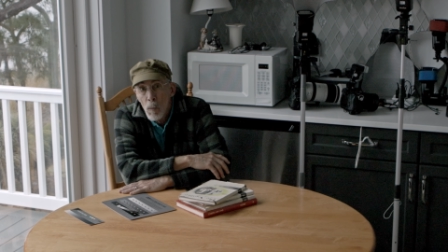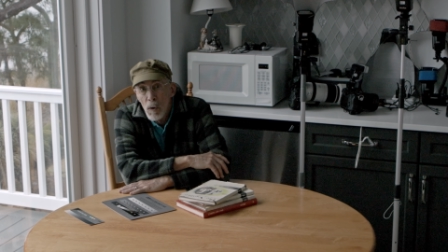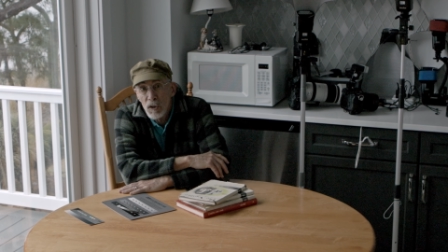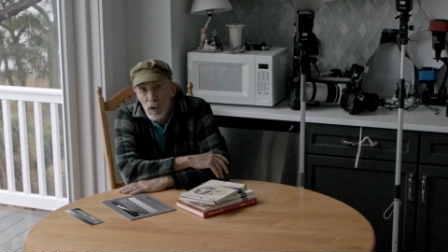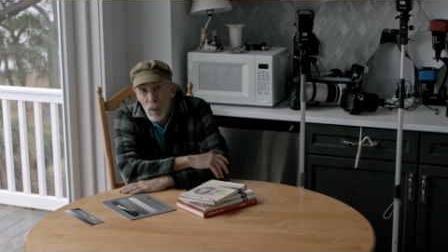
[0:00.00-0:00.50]

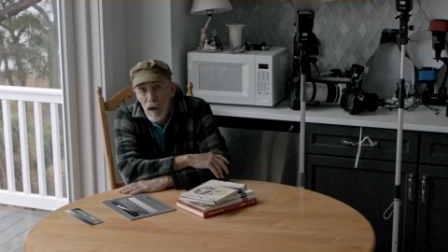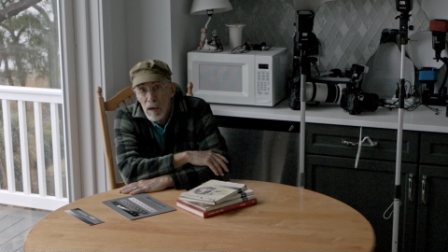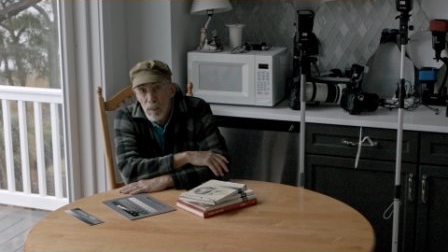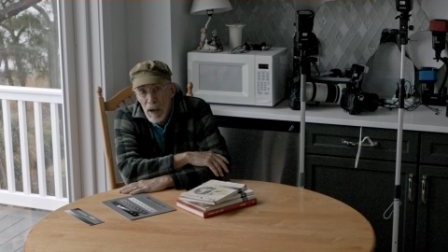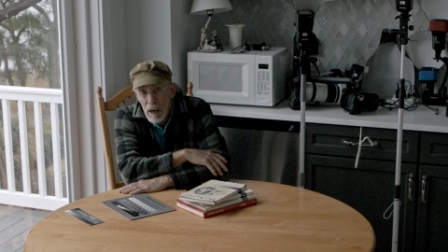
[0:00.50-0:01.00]
which
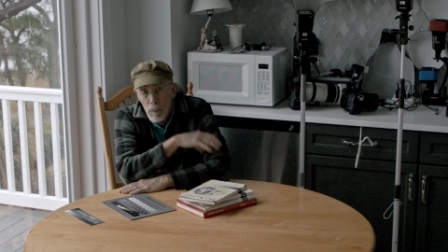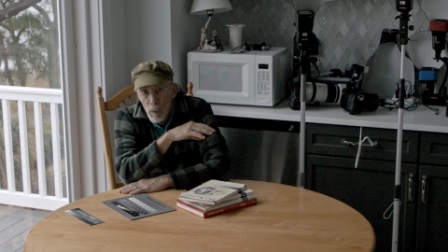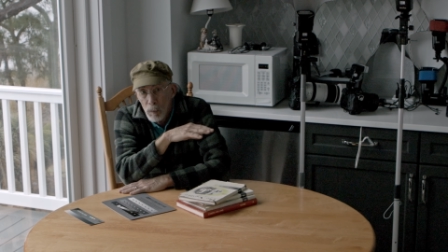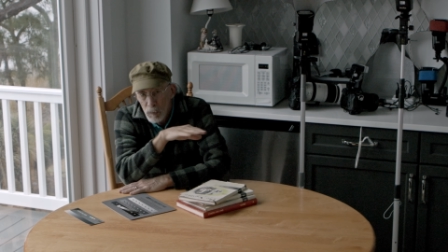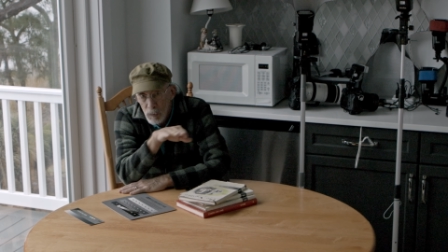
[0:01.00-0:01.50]
grade
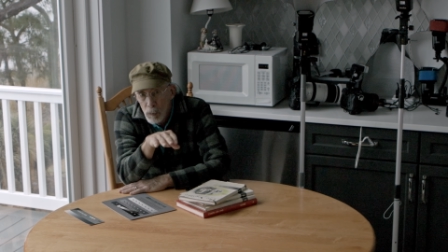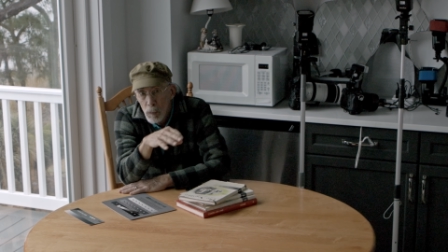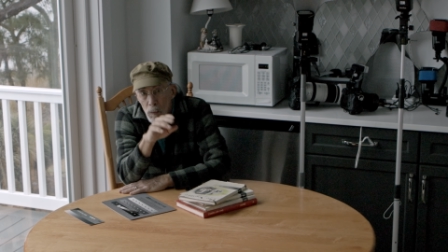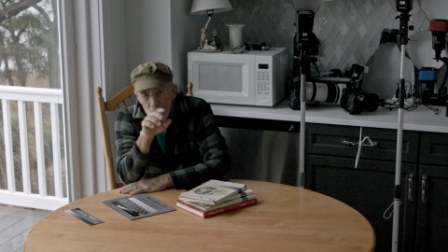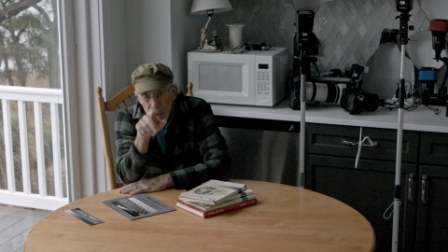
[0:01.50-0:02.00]
paper
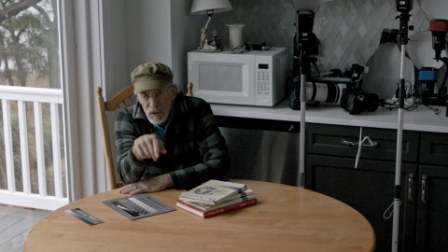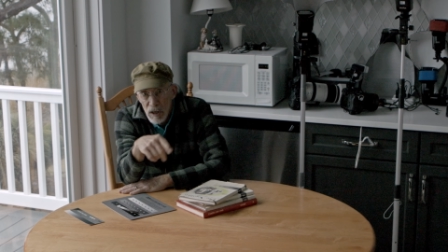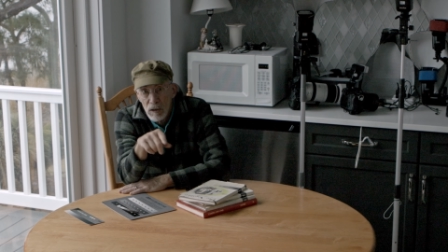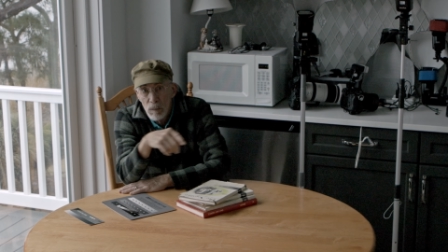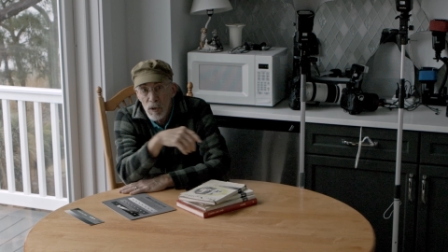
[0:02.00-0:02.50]
to
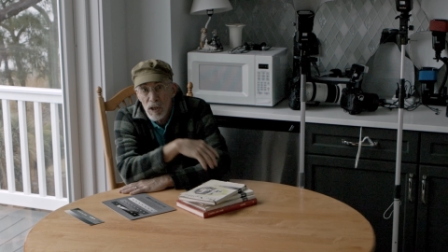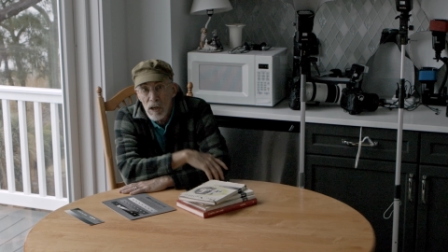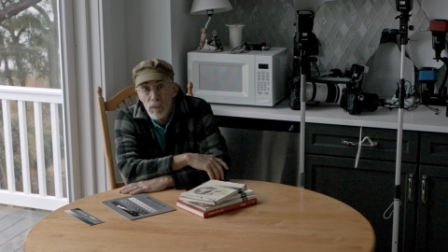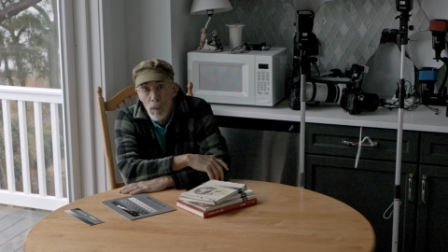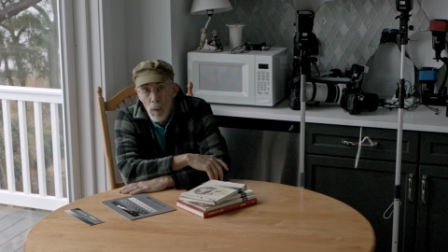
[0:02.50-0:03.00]
set the
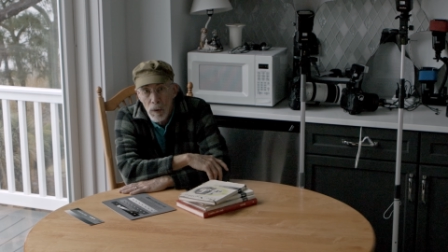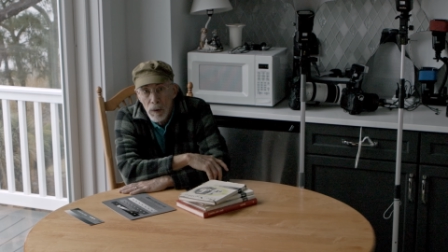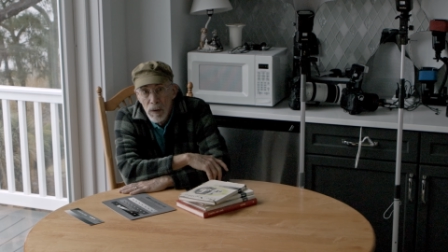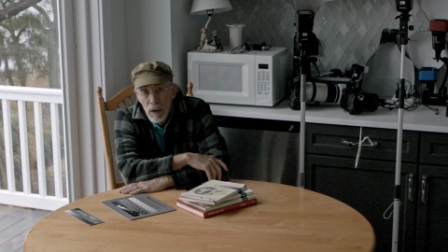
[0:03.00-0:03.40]
machine for.